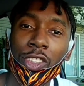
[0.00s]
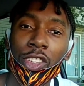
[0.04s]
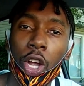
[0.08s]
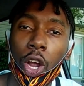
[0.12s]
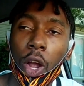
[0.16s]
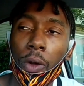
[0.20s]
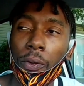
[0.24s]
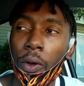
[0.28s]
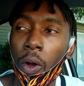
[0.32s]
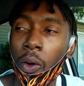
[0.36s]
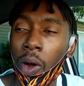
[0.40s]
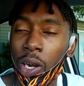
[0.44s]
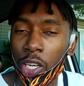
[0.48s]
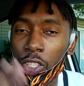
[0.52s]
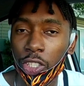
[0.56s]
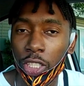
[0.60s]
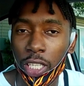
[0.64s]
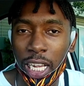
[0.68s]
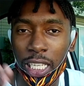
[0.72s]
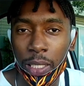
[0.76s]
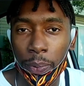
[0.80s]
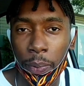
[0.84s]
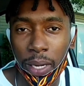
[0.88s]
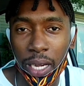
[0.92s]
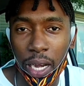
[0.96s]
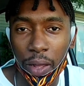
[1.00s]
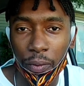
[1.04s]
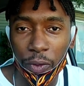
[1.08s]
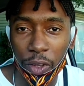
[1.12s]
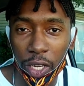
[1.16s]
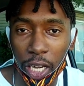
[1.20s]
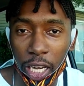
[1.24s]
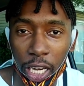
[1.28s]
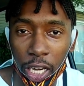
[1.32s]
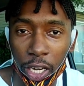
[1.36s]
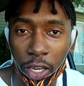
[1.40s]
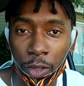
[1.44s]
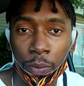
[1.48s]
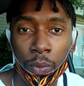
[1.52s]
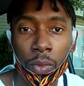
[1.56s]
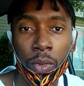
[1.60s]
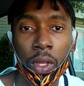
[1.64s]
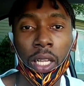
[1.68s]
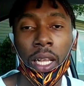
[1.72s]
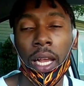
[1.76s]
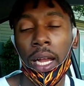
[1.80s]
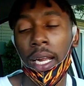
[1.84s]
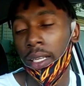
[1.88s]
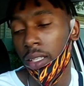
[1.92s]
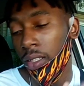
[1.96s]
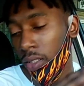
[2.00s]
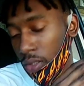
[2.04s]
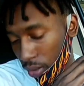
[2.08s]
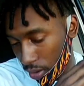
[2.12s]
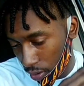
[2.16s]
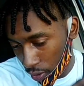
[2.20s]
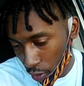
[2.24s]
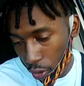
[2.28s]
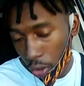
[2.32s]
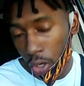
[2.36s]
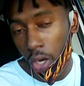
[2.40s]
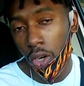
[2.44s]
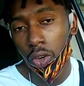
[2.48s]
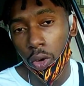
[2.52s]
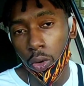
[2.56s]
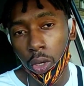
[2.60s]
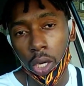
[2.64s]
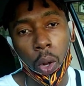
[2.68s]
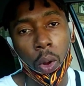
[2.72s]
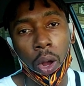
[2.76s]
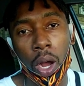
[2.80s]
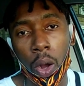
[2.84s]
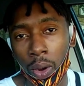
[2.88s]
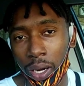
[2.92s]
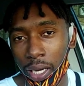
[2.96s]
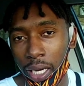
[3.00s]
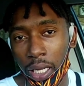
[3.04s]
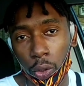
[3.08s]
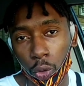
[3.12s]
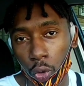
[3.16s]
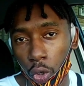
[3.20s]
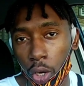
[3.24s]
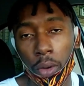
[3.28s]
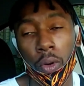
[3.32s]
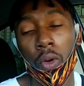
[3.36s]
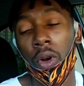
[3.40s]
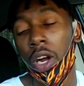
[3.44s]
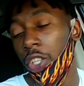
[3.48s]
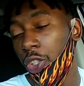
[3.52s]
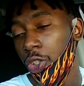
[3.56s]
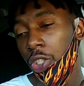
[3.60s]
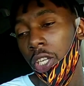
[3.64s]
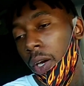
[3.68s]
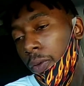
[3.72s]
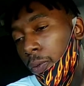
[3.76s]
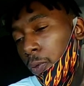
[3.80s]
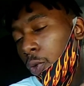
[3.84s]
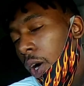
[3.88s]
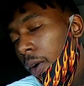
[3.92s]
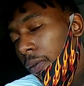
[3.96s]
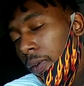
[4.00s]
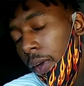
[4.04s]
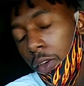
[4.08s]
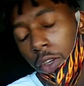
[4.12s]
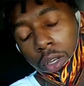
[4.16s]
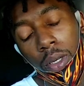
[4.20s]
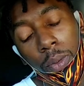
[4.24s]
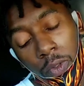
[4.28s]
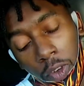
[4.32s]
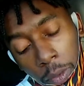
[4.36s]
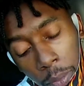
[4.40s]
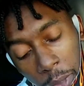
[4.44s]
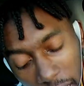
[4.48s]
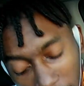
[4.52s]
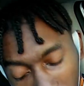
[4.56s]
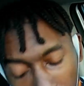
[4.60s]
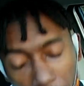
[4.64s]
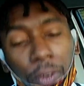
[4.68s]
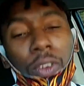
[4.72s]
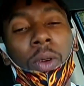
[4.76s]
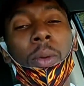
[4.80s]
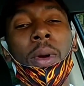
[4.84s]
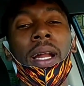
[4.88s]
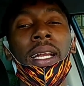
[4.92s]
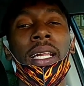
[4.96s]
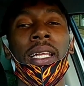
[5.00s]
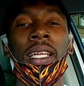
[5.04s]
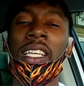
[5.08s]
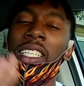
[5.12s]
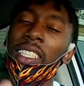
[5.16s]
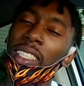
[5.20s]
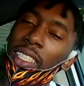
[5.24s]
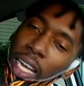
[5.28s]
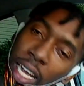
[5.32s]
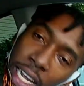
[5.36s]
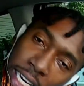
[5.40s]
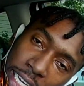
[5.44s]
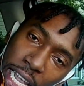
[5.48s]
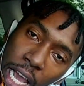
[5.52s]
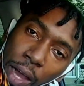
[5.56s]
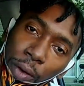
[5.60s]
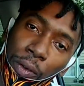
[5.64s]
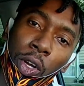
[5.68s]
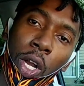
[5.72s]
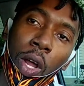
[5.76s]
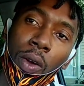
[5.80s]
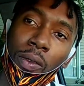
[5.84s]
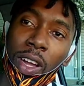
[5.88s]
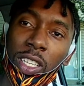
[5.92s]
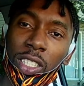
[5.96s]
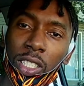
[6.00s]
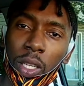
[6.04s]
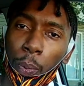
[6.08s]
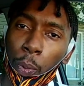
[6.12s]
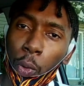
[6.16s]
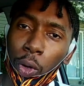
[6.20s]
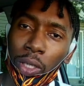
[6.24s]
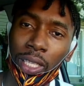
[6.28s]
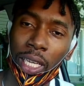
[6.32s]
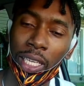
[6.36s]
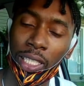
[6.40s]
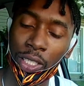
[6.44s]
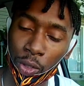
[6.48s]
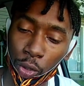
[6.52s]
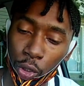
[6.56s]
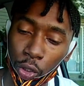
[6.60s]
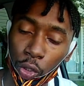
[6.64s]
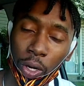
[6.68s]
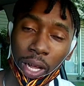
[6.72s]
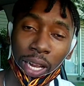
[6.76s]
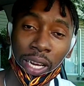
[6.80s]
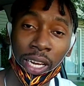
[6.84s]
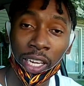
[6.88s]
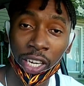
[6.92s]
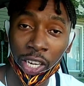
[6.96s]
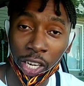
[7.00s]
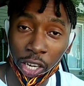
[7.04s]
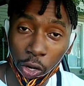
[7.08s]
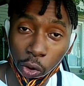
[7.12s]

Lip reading: You're going for 100 likes on the video here. And you don't know, now 1 and 2 come 1, 3 and 4 and 5 come from everybody. Thank you for love and support as usual.